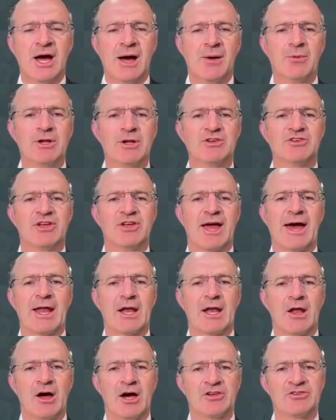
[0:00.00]
are willing to
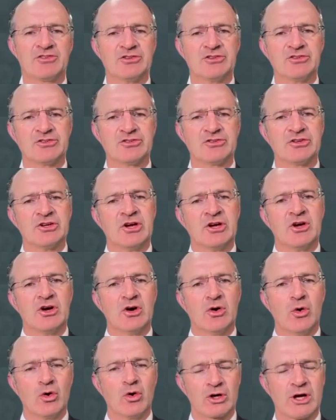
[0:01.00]
out-license
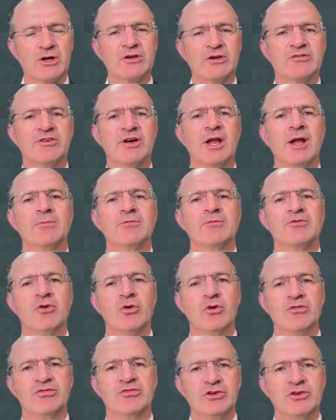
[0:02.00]
or co-develop
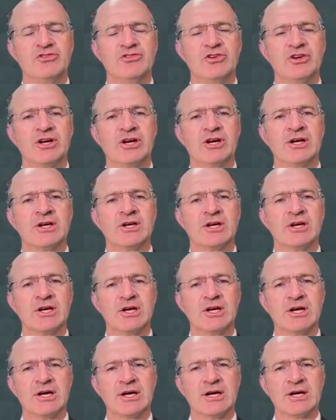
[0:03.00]
for future
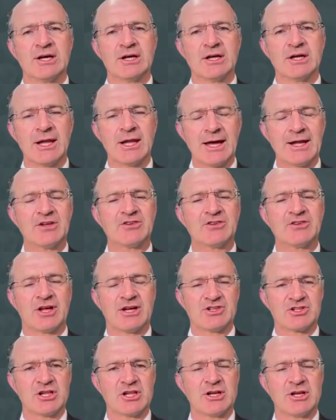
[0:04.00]
later
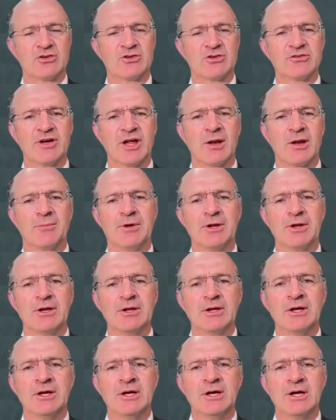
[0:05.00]
stage clinical development
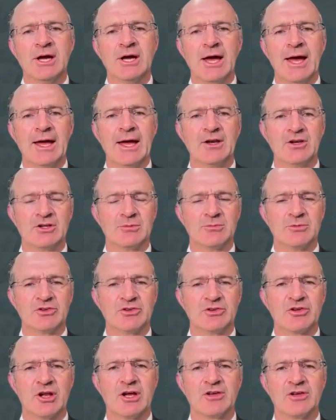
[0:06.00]
and
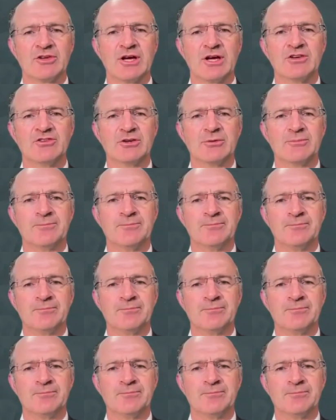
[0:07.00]
commercialization.